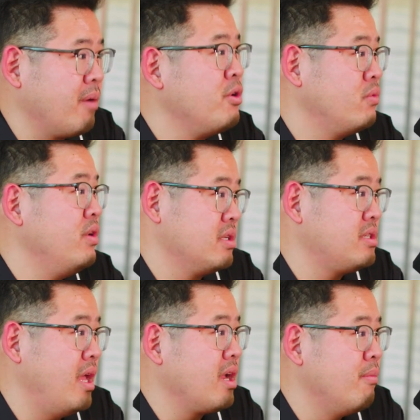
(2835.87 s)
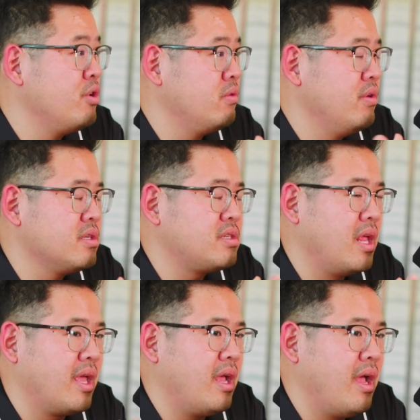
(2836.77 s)
commercial real estate, commercial real estate,
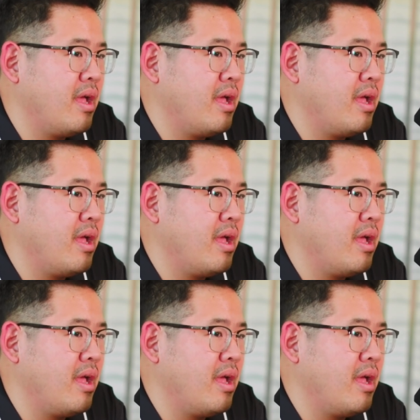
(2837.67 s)
like